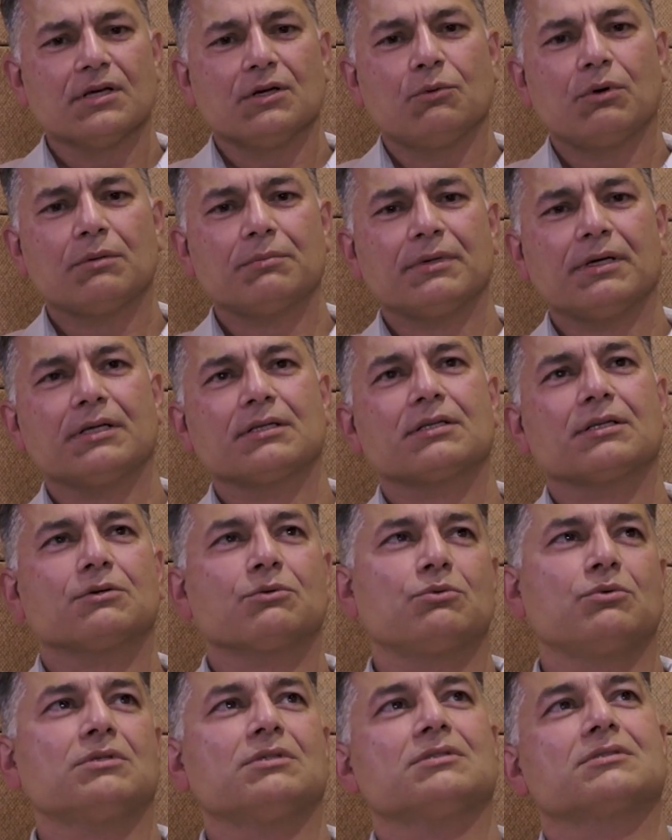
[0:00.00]
Well, man,
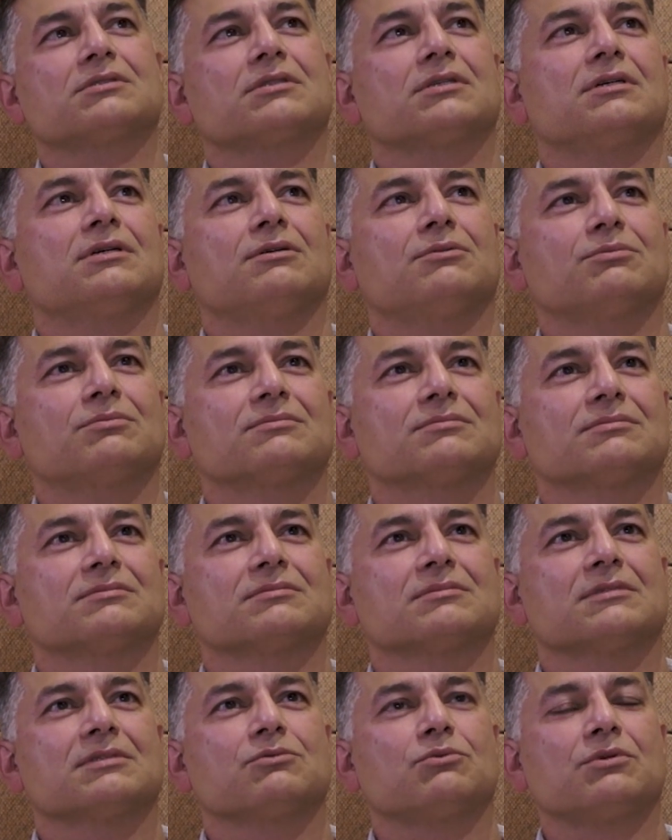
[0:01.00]

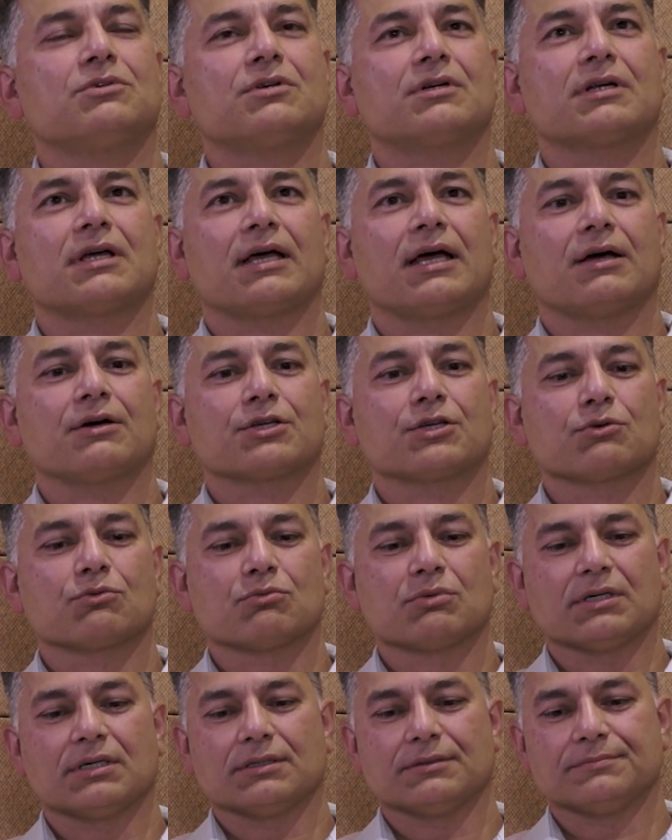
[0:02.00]
I wondered how
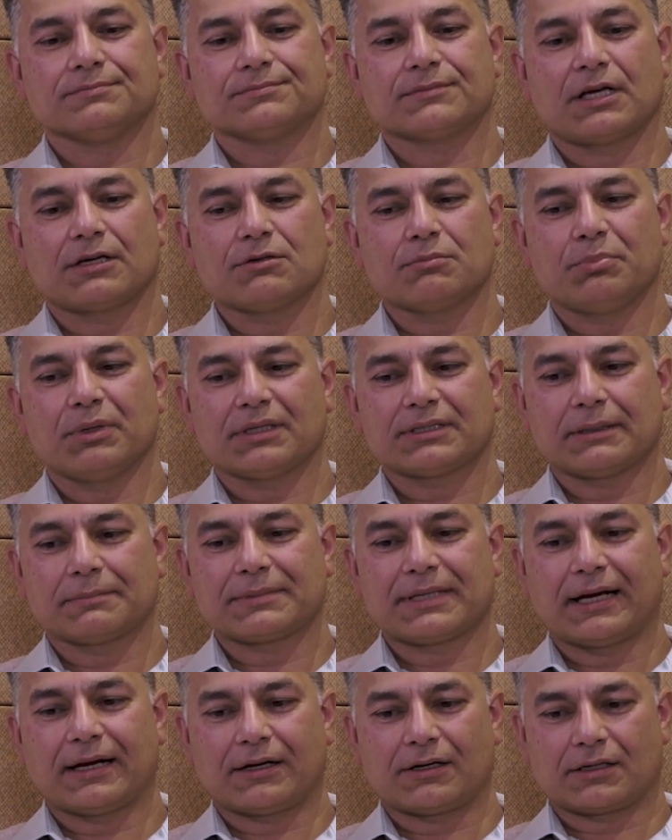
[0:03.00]
you build up
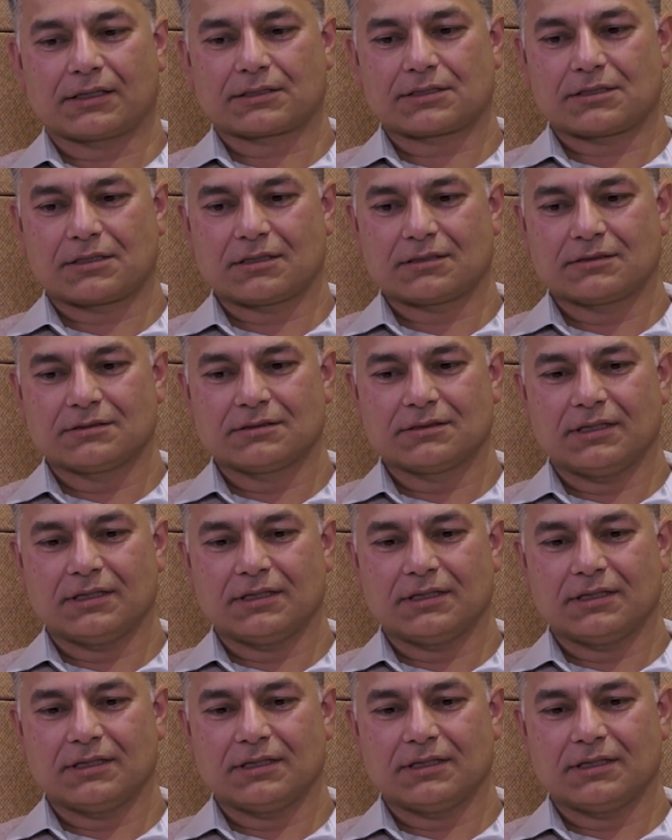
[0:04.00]
character.